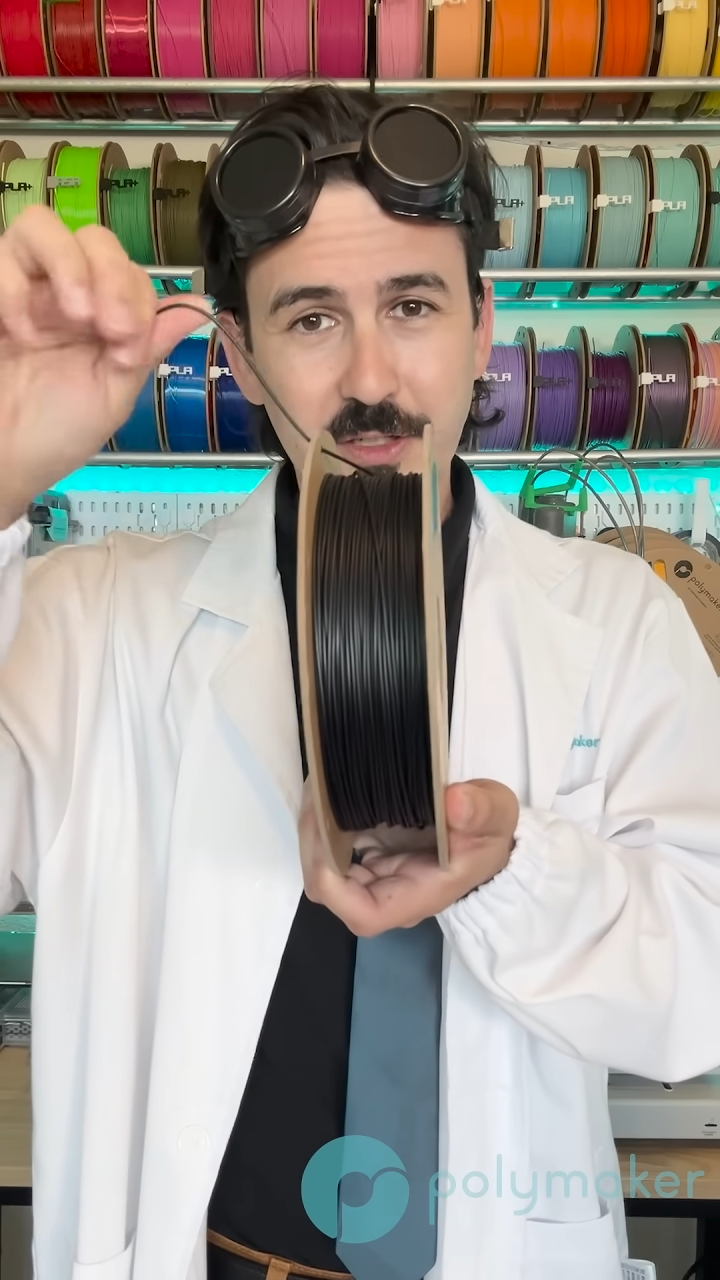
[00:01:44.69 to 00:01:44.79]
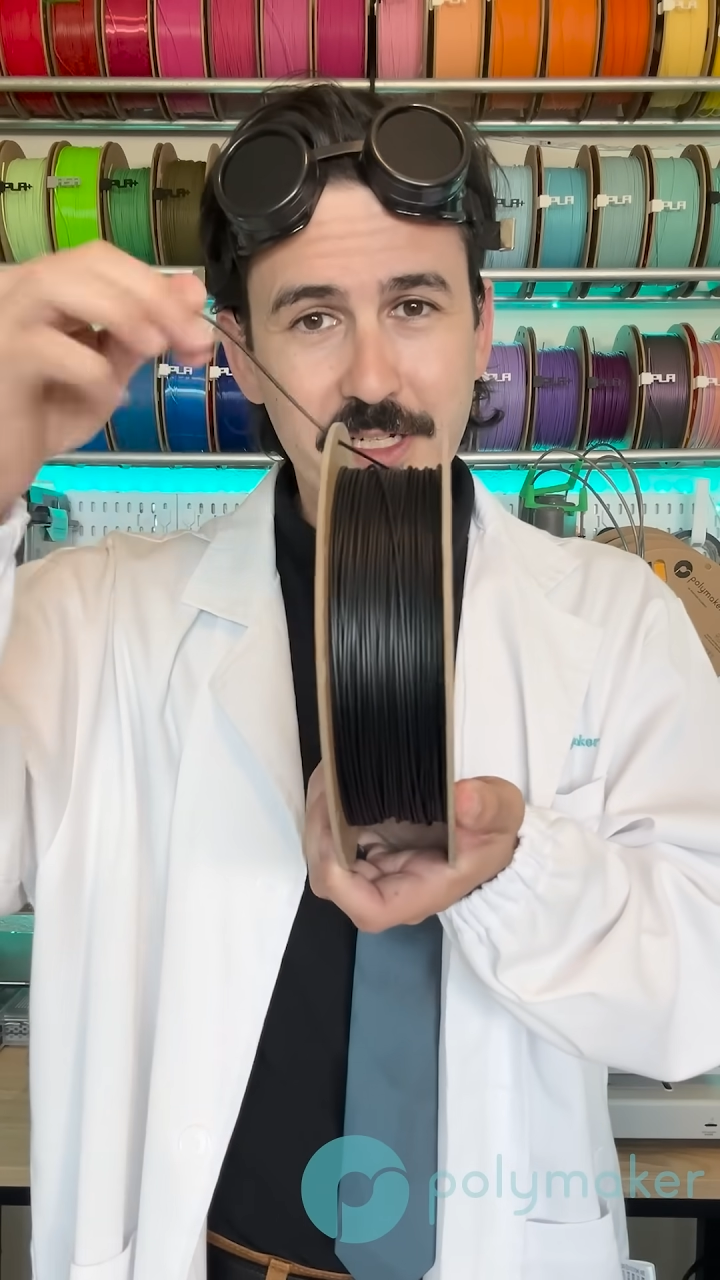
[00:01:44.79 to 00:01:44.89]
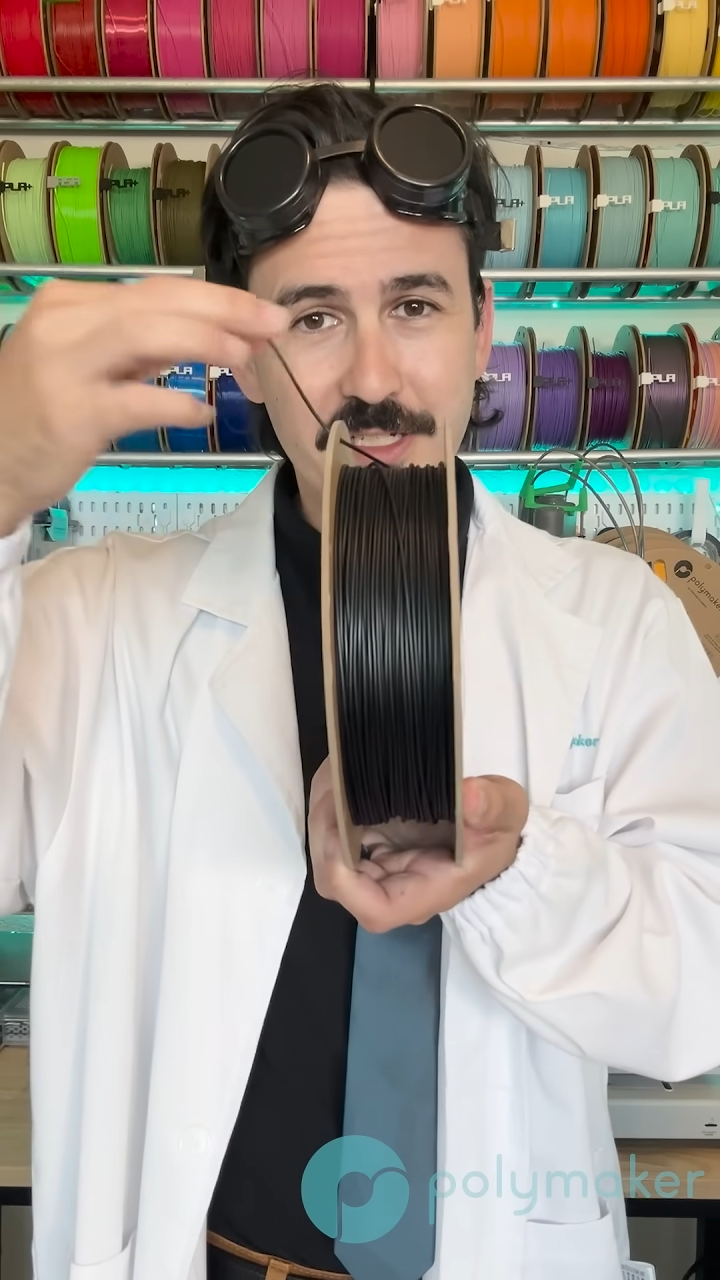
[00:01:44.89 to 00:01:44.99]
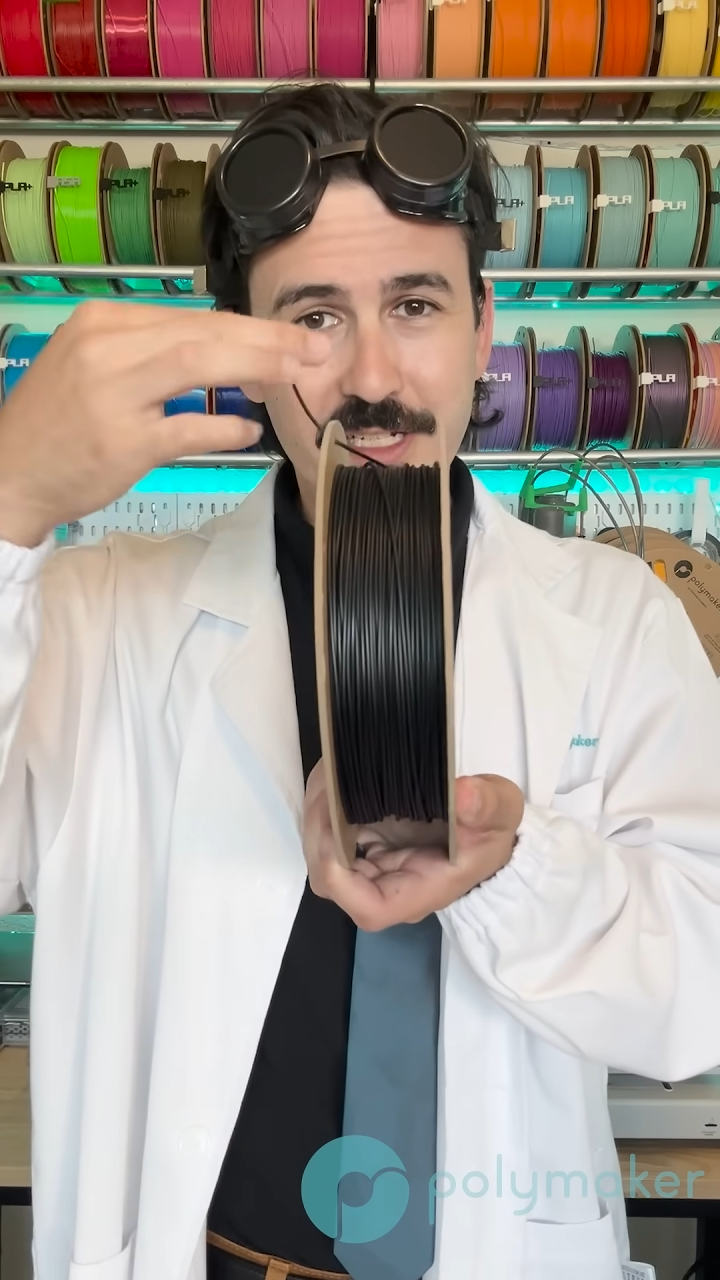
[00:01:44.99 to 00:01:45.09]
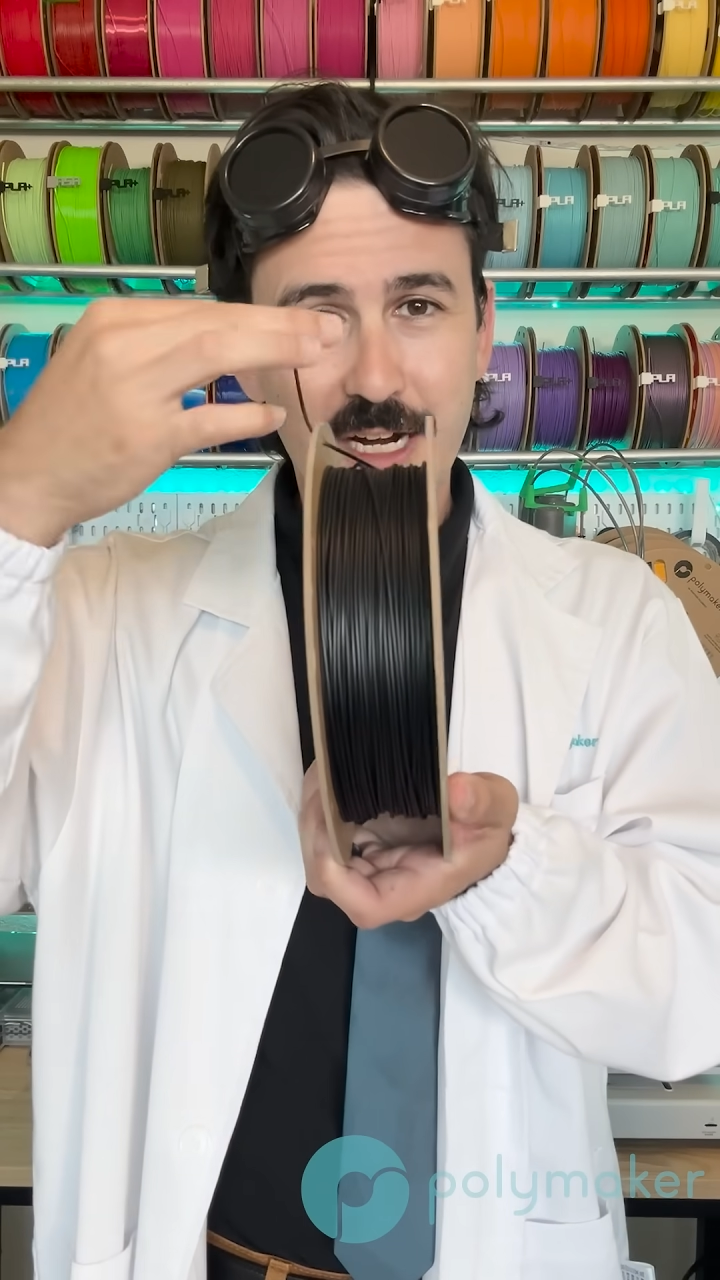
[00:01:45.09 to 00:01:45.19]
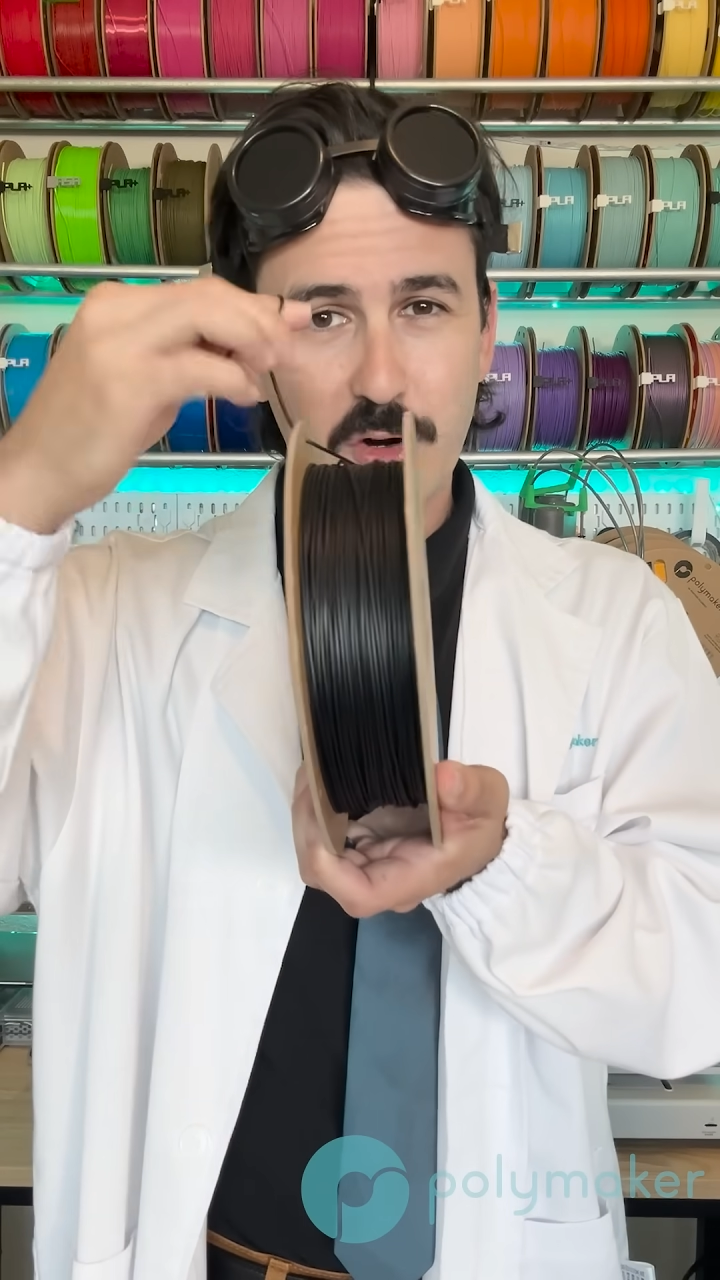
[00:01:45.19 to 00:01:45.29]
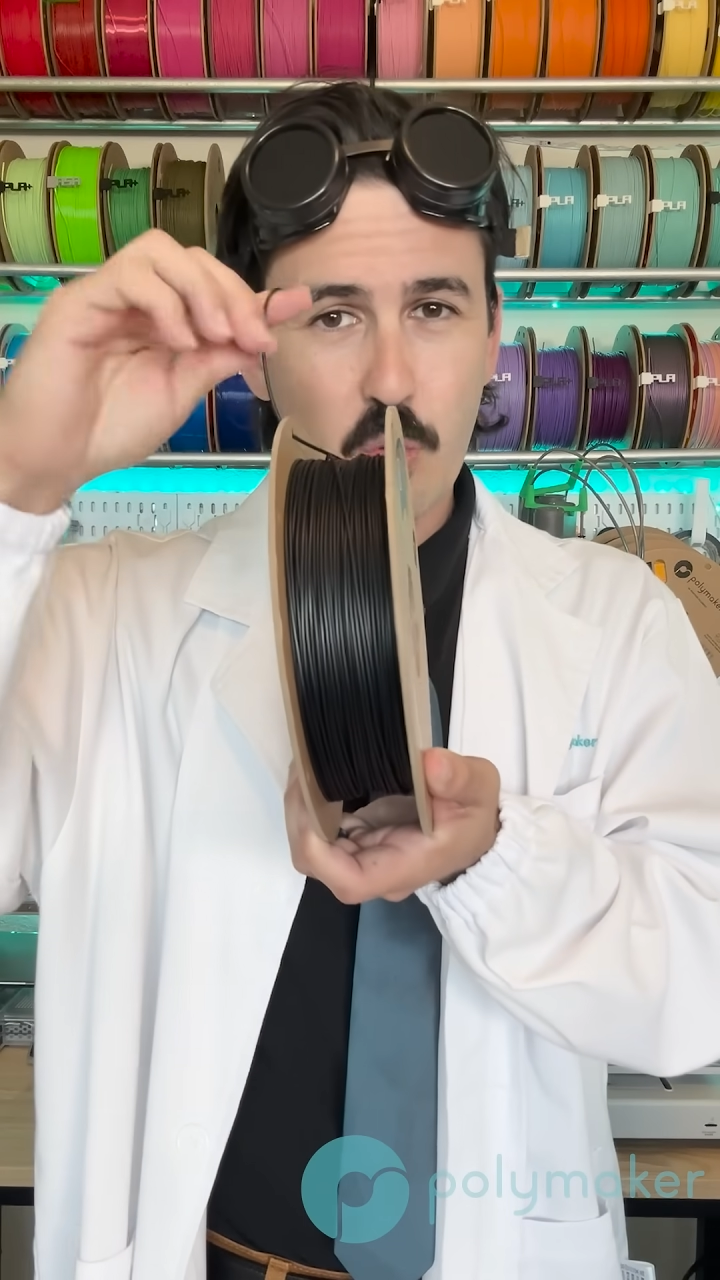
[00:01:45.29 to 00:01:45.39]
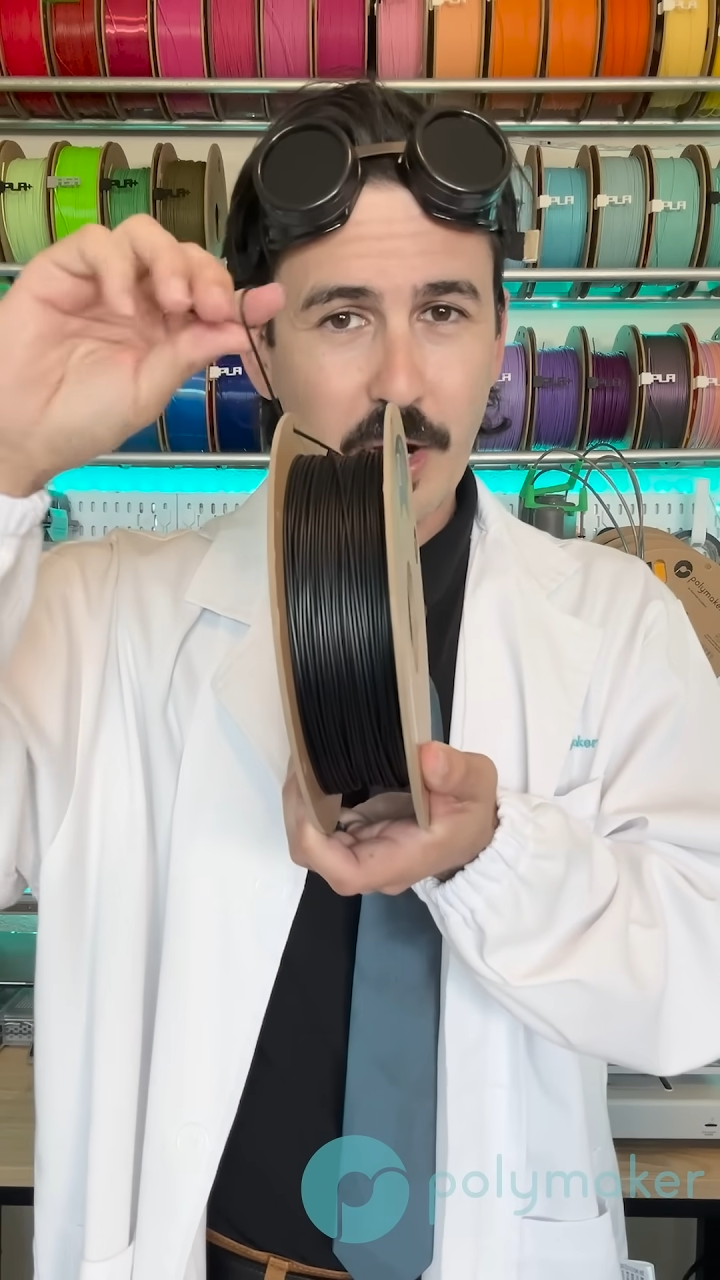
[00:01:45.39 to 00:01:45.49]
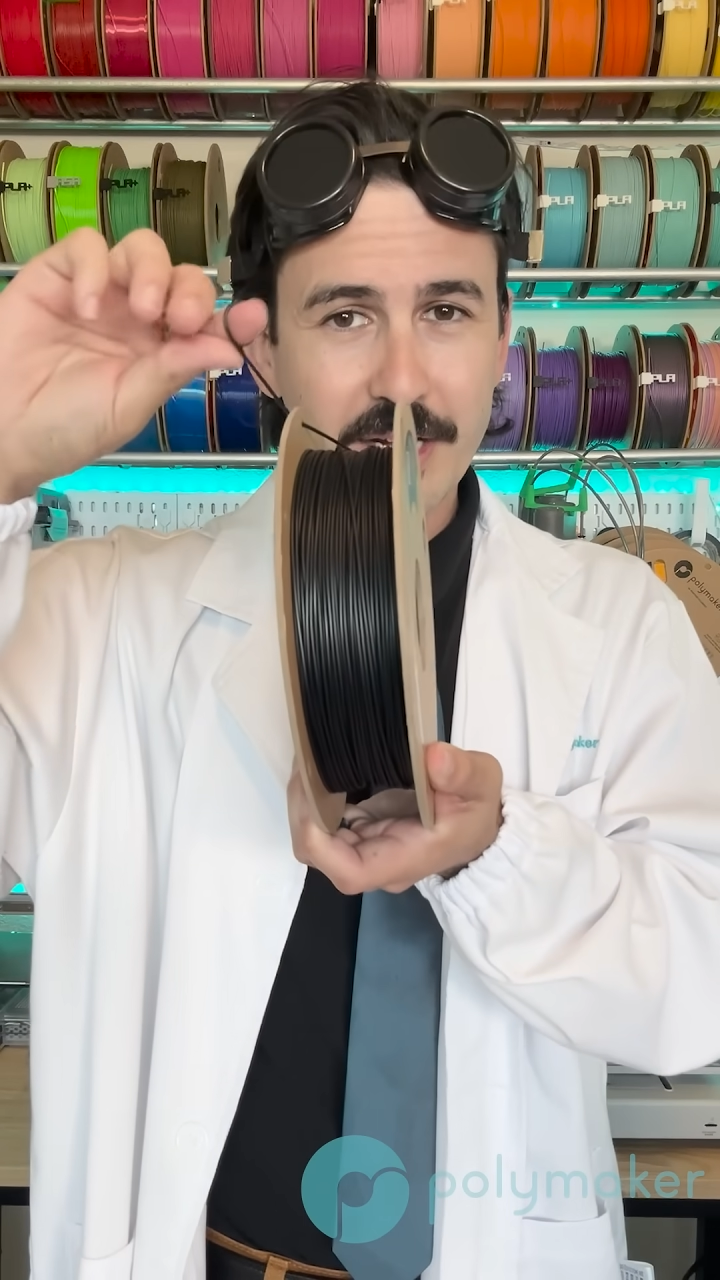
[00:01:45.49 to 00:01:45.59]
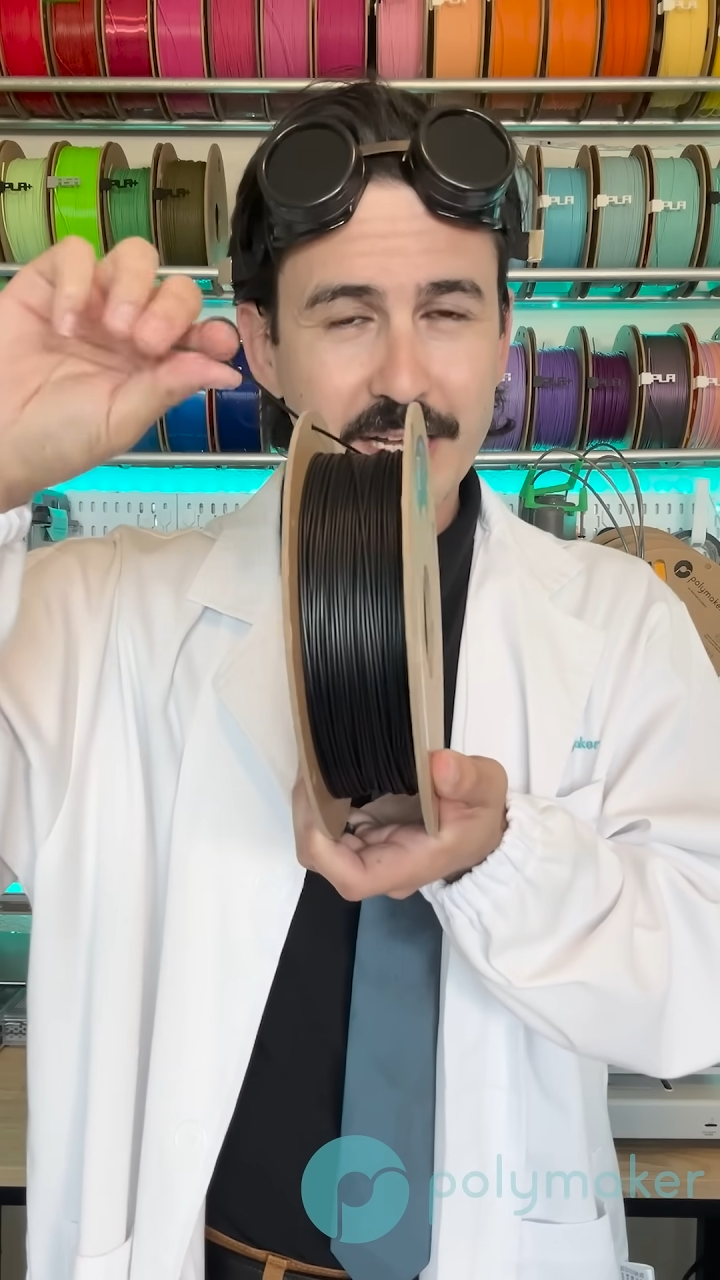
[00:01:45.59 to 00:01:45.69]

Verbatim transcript: it is not quite